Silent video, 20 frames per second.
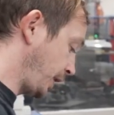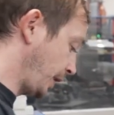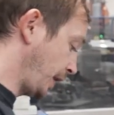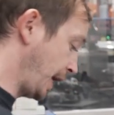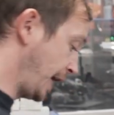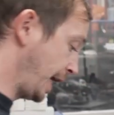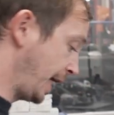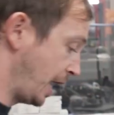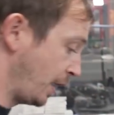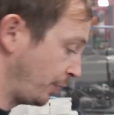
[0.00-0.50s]

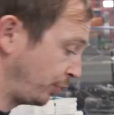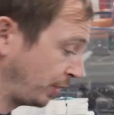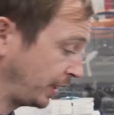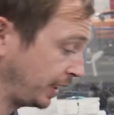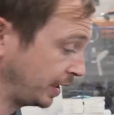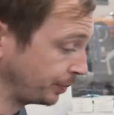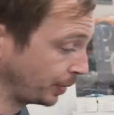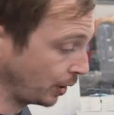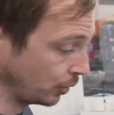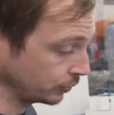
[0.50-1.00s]

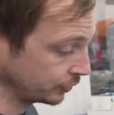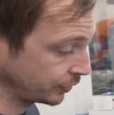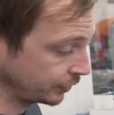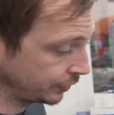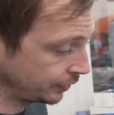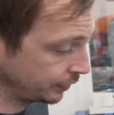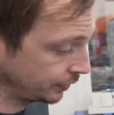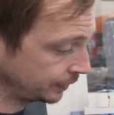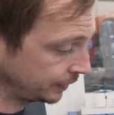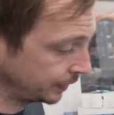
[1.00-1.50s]
uprated
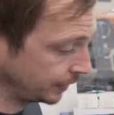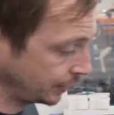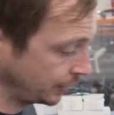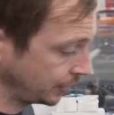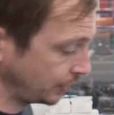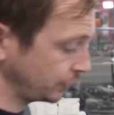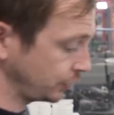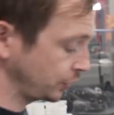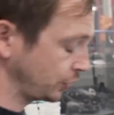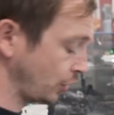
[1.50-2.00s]
bolts.
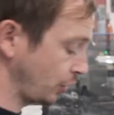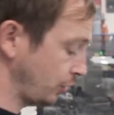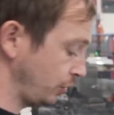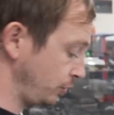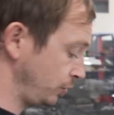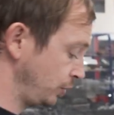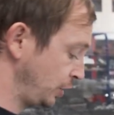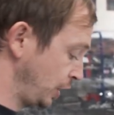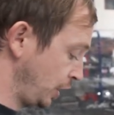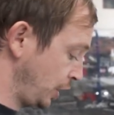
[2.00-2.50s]

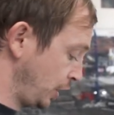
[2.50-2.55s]
So